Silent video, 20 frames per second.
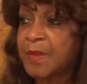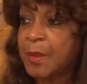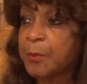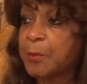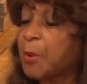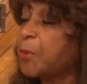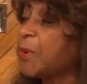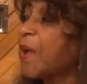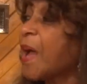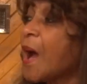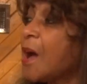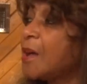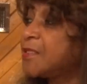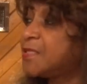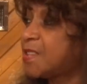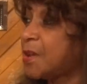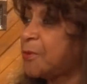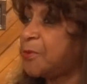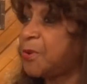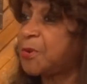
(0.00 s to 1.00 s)
But we all
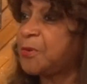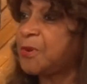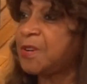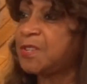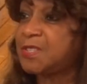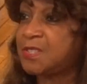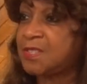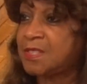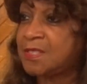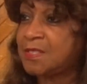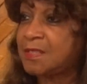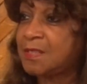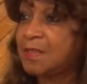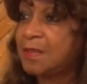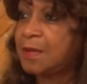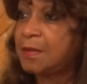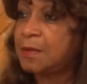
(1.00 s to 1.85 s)
say we're Christians.